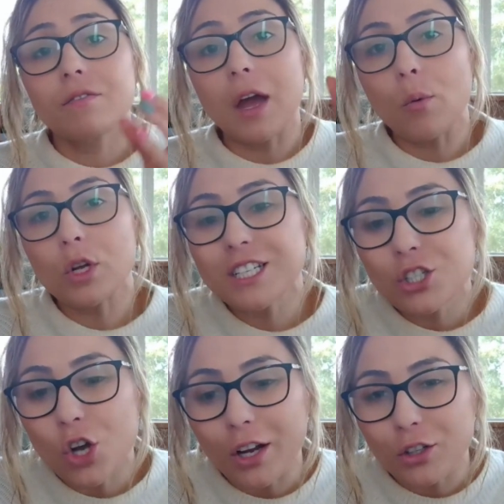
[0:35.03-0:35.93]
they were
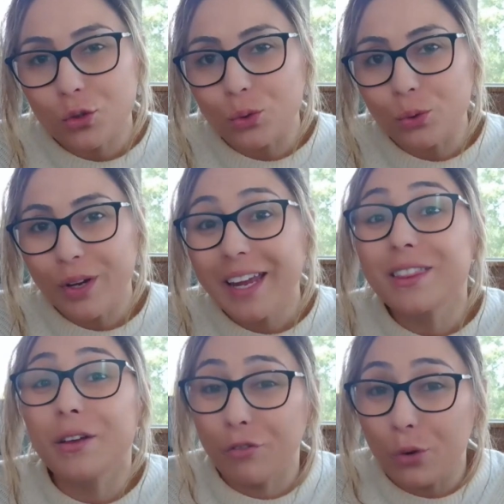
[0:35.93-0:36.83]
designed to
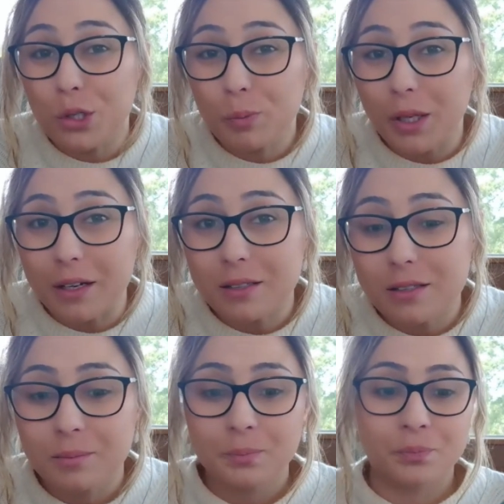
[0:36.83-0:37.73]
in the first
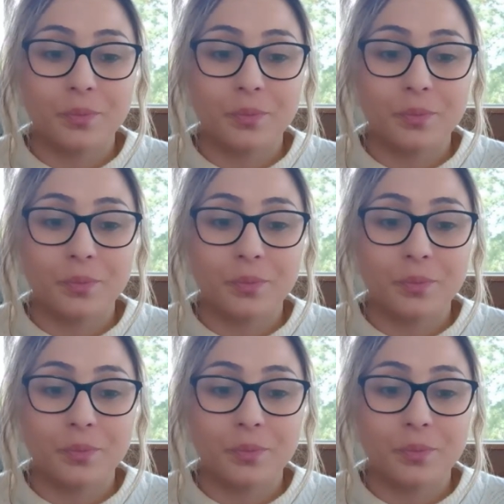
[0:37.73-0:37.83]
place.